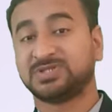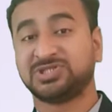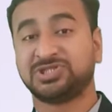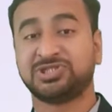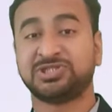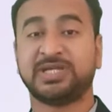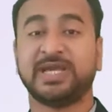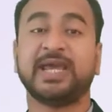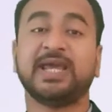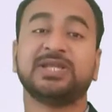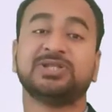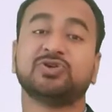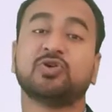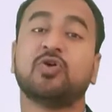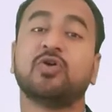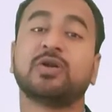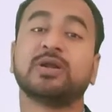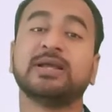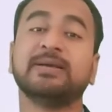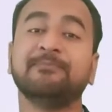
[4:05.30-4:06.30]
change
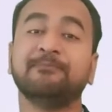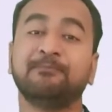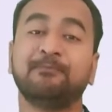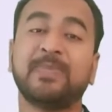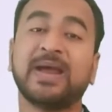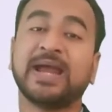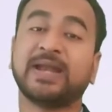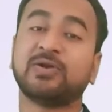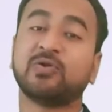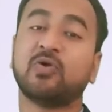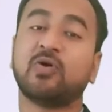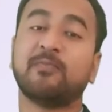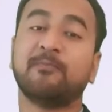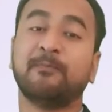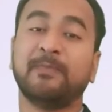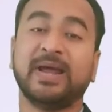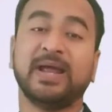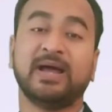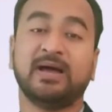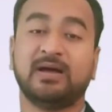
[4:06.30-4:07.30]
or impact,
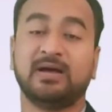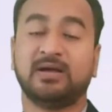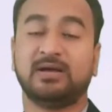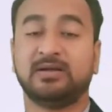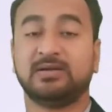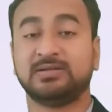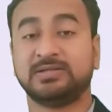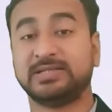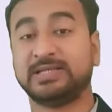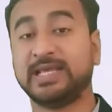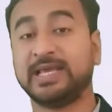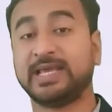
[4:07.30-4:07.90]
or